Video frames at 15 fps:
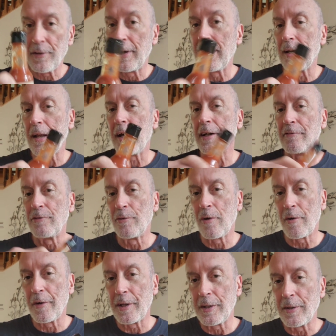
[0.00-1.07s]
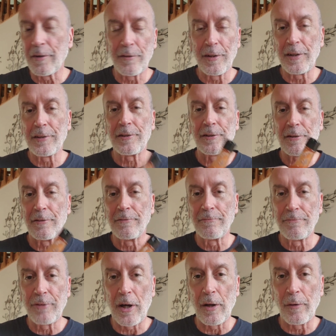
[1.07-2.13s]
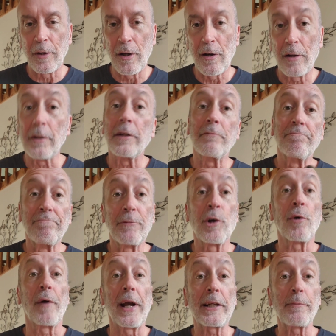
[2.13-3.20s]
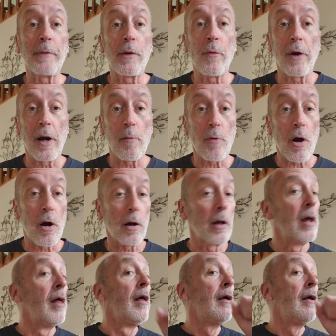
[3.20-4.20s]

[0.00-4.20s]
Now, a lot of you already know this, so follow along and correct me where I'm wrong.